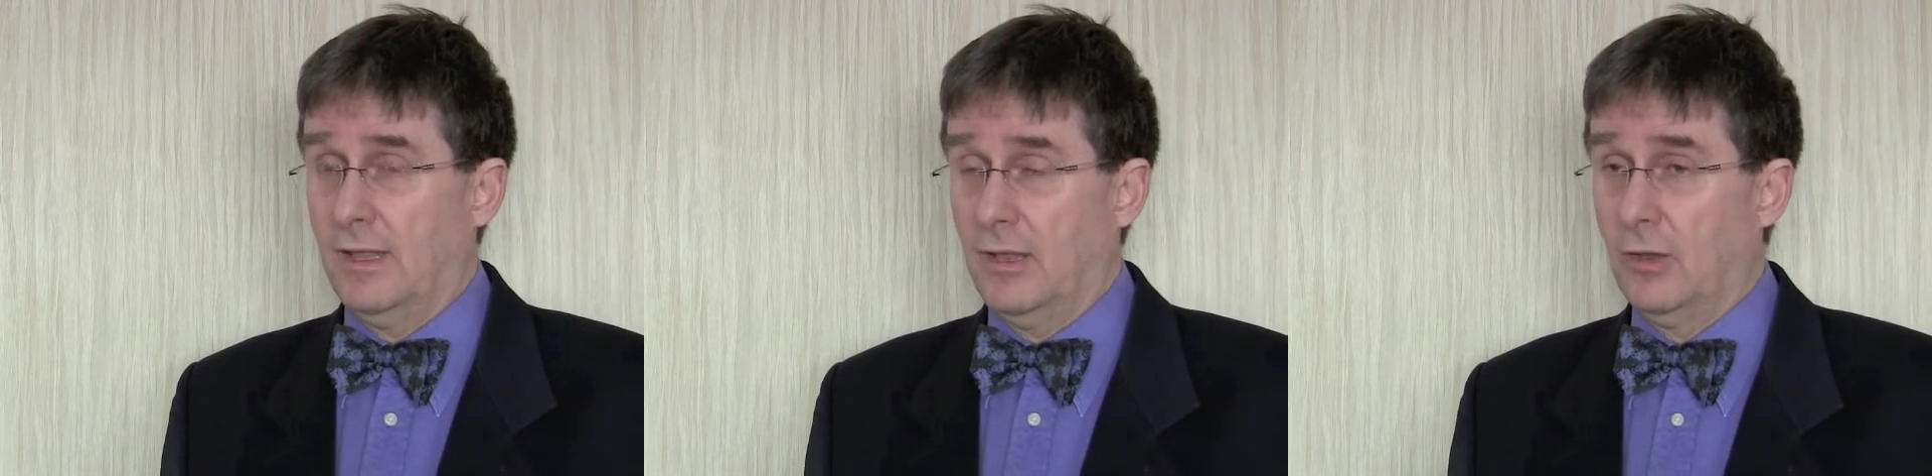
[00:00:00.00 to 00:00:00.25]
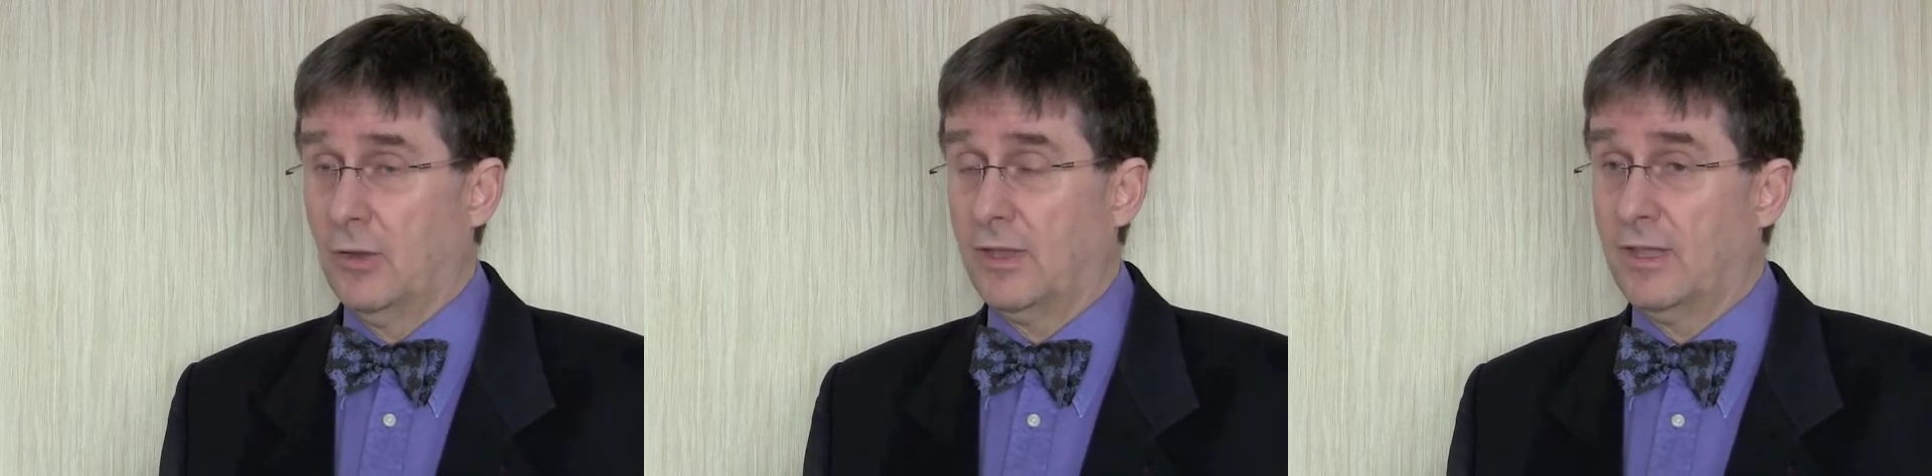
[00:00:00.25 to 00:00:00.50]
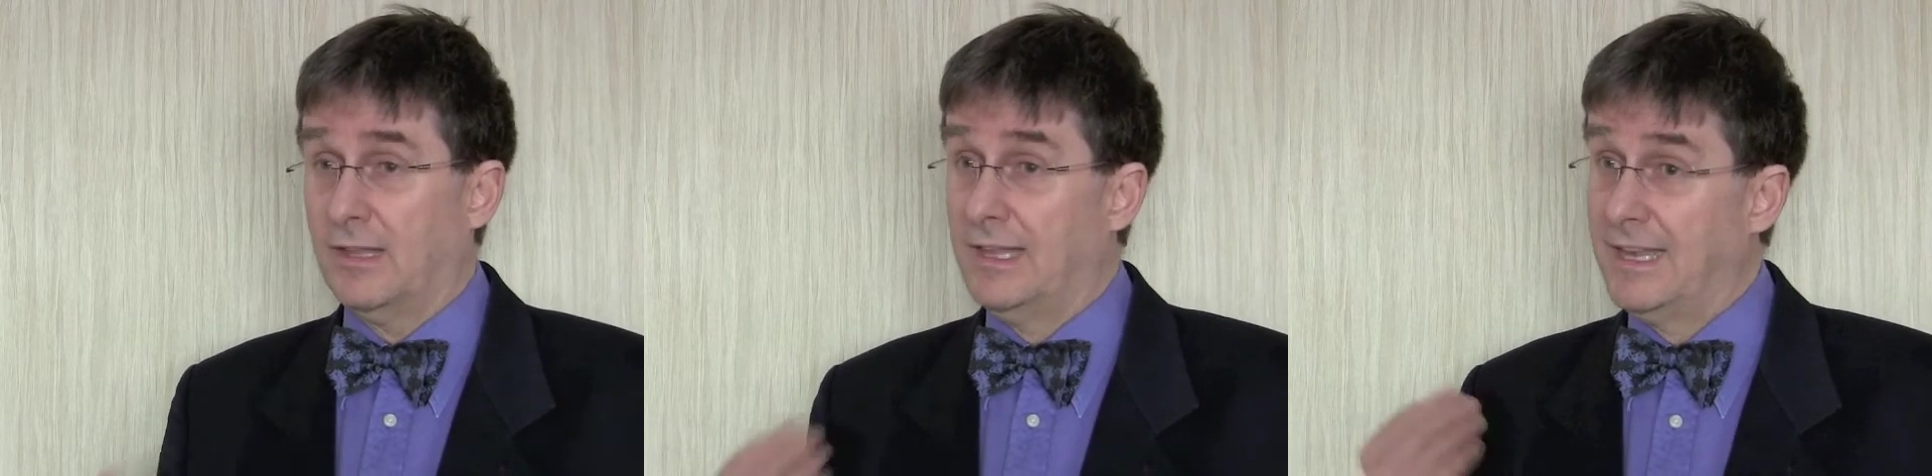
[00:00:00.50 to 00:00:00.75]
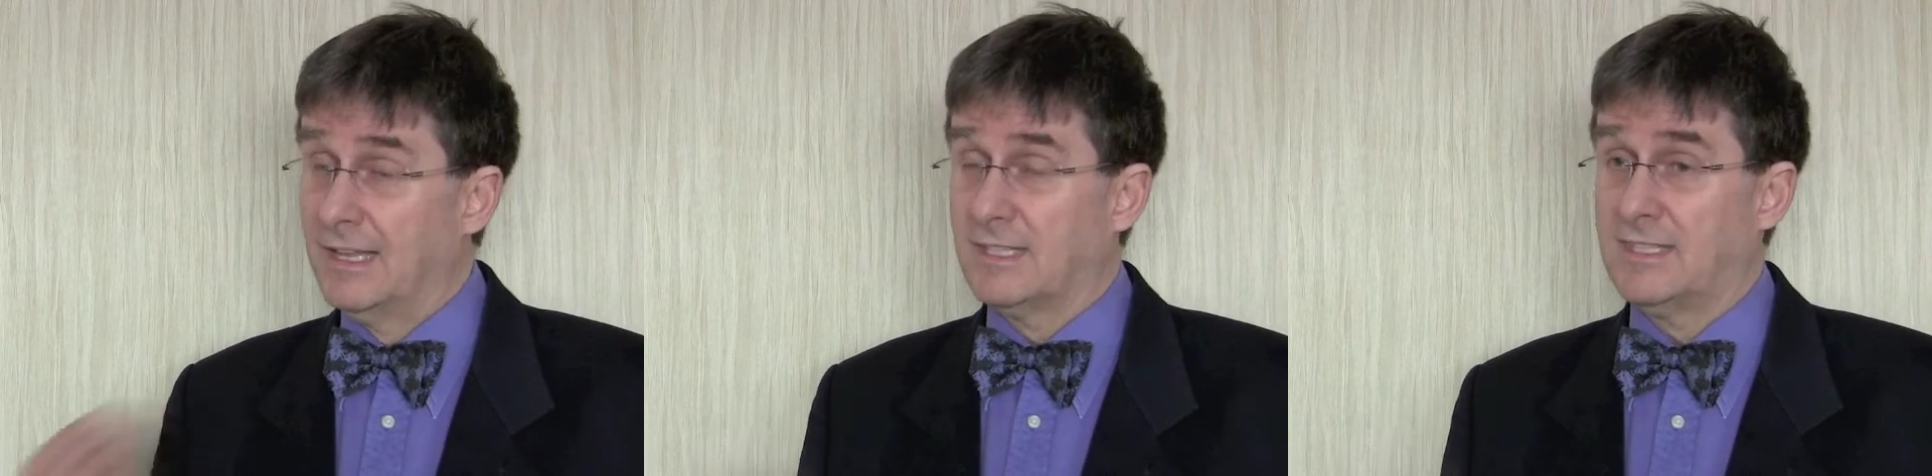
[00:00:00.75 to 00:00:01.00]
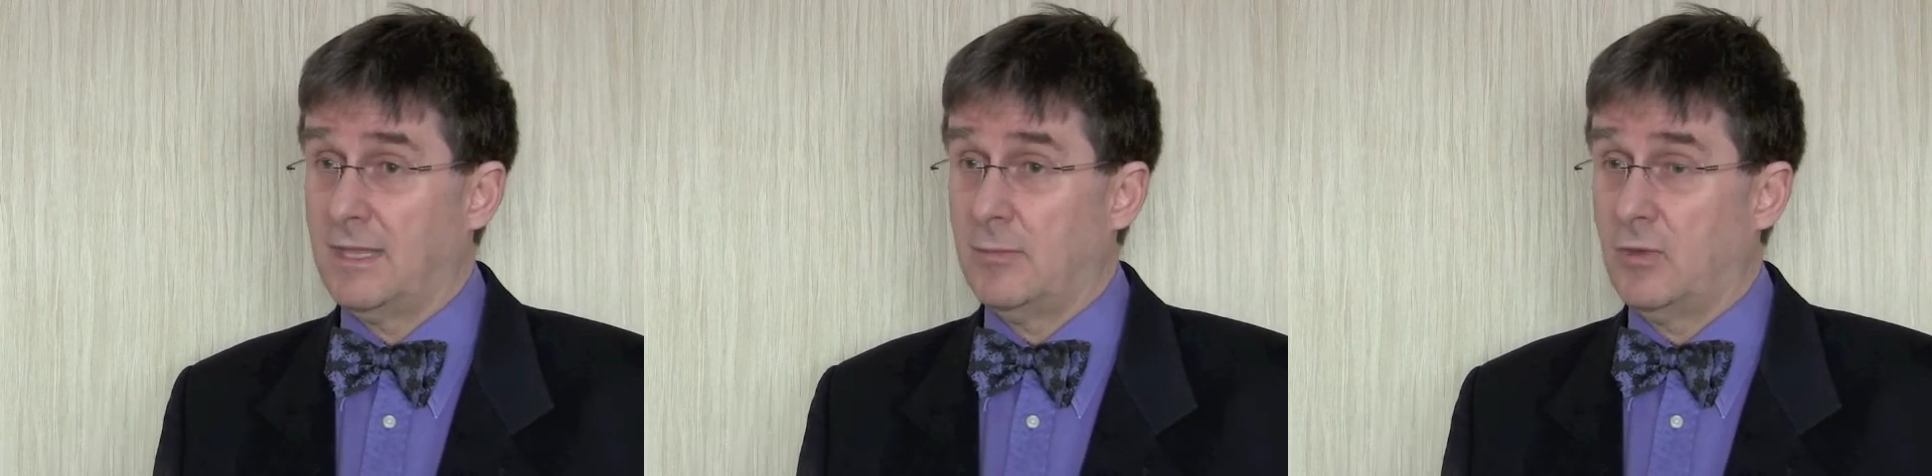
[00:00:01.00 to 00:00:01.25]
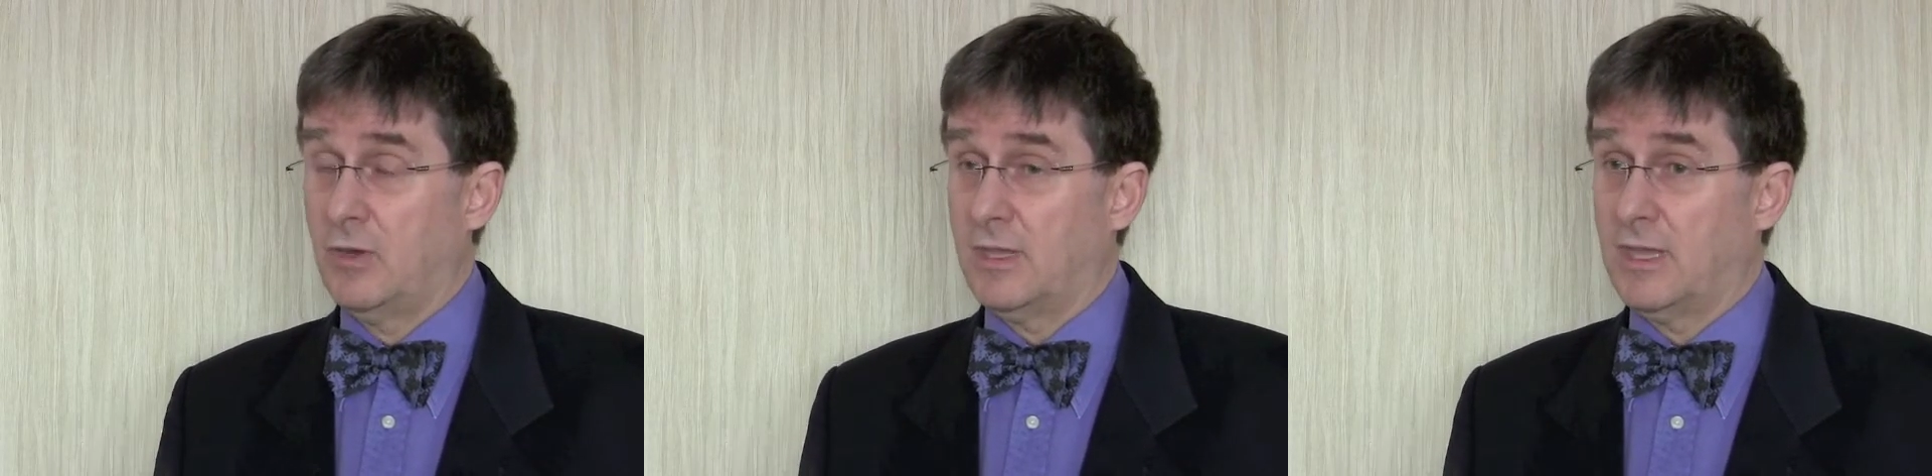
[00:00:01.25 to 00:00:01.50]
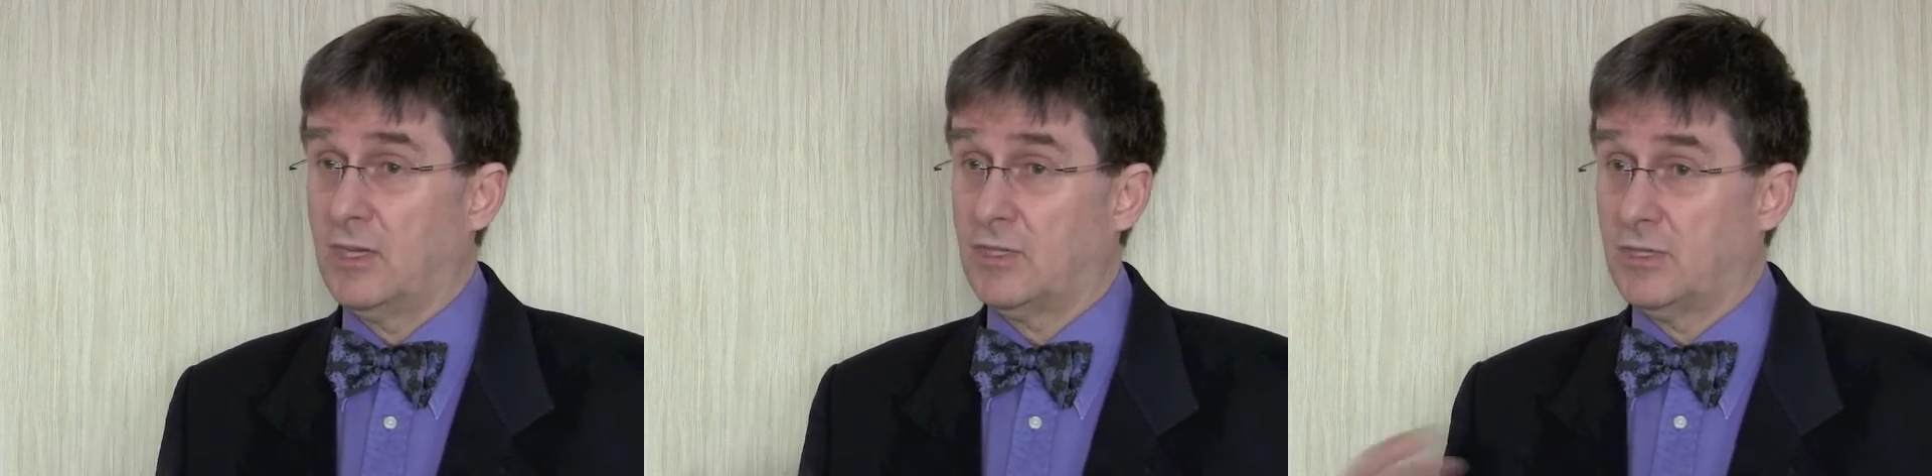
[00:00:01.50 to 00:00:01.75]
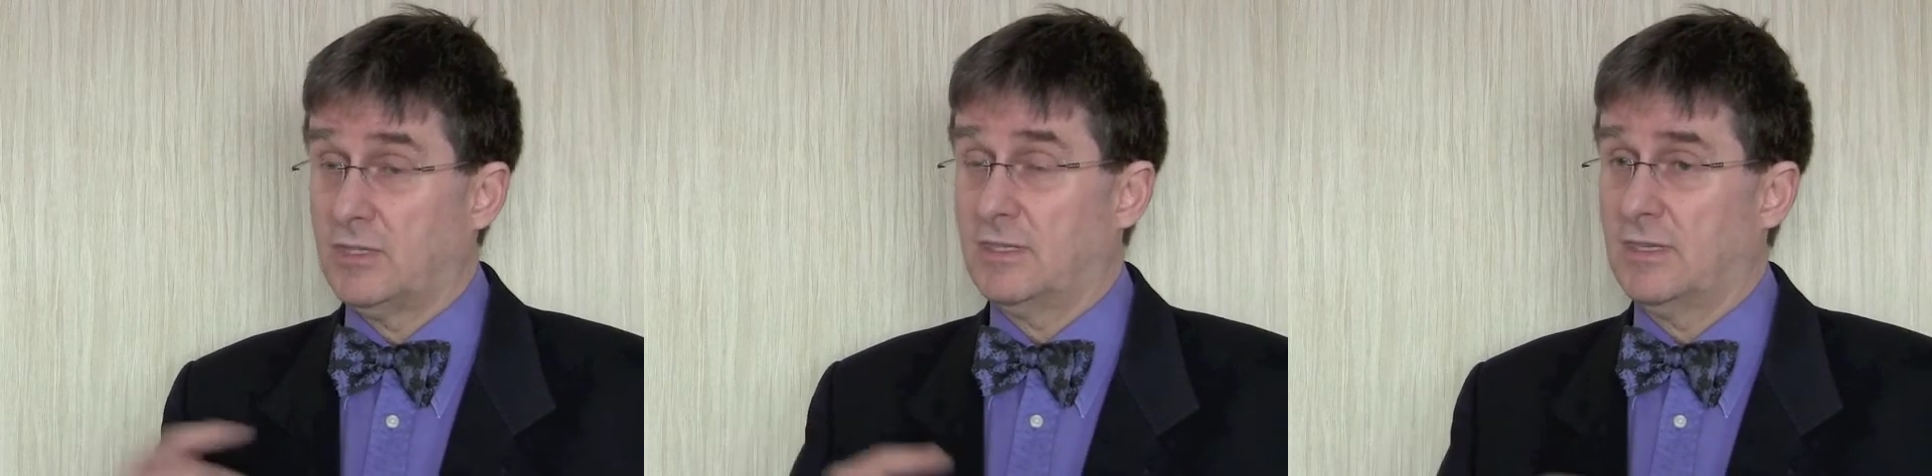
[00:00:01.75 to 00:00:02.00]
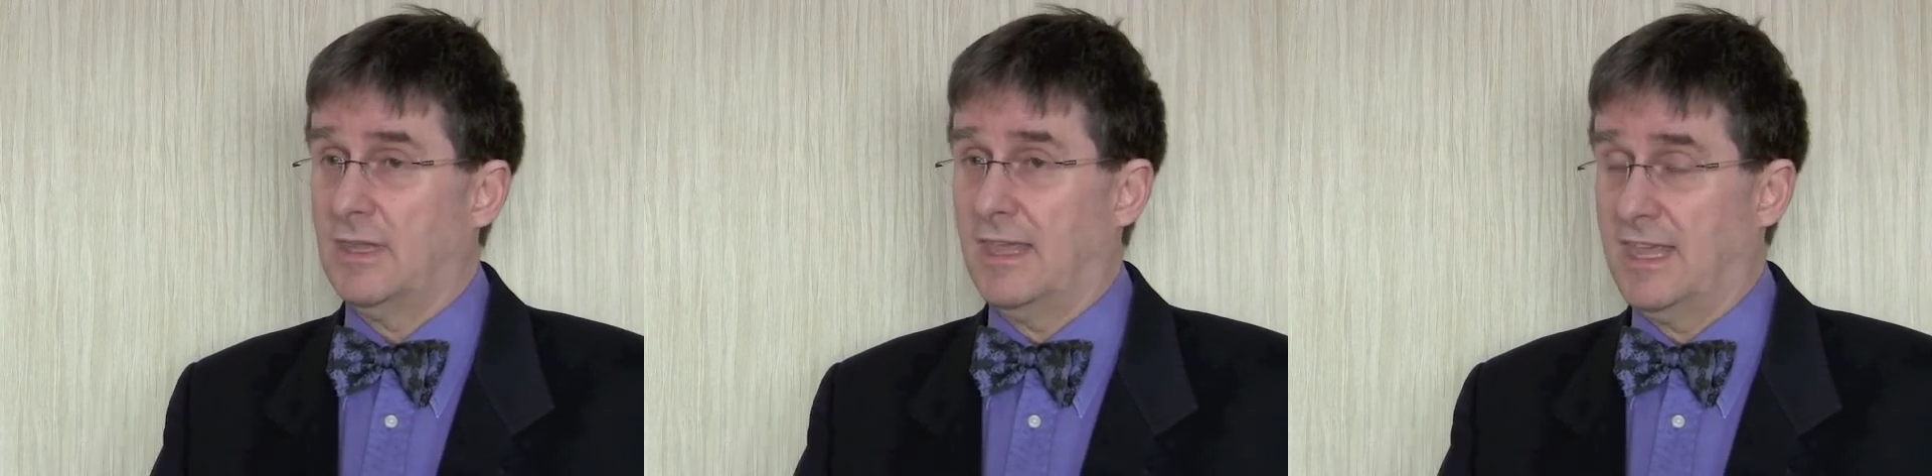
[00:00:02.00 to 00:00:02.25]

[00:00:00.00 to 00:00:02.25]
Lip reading: look at little c communications